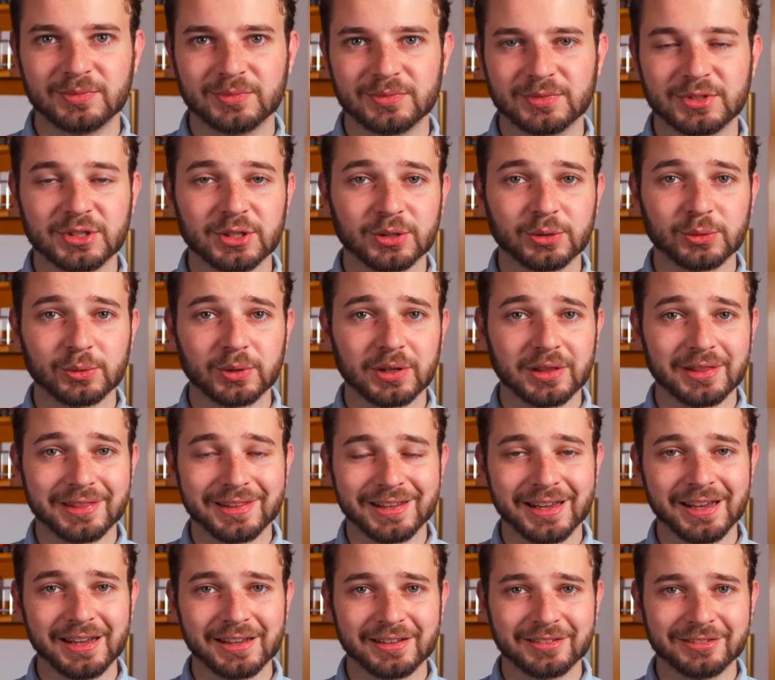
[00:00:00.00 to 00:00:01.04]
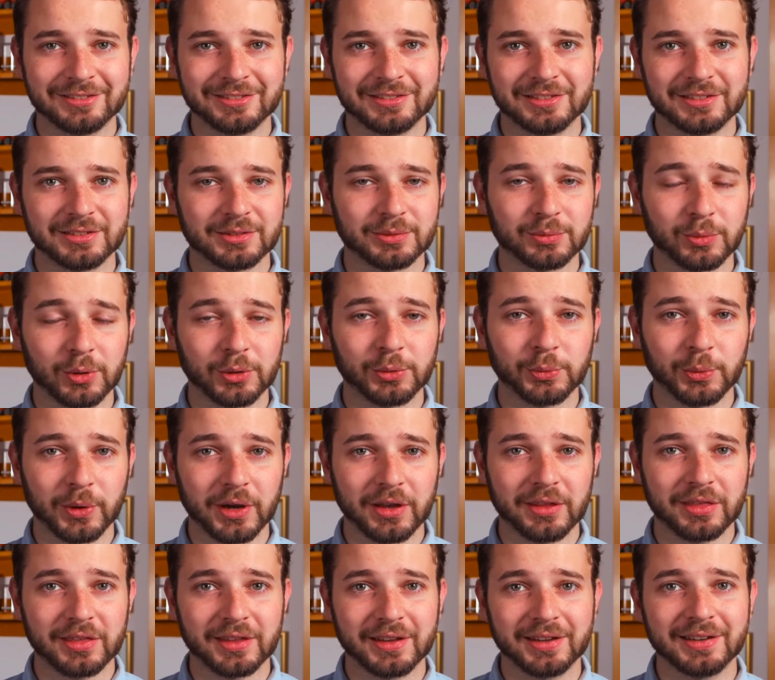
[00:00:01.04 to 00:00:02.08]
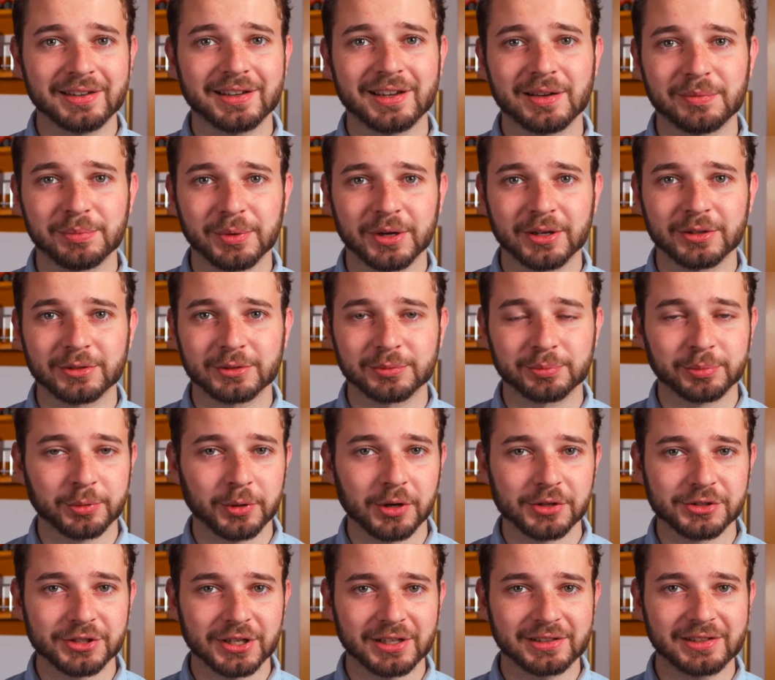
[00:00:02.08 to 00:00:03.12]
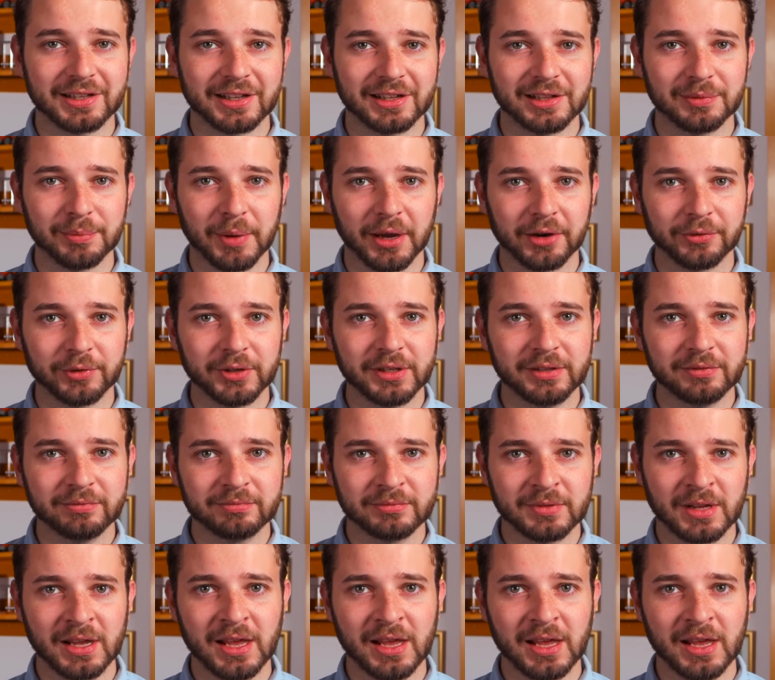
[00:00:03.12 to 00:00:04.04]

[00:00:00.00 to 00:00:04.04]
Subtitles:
So in the end, what do I think about Project Hail Mary?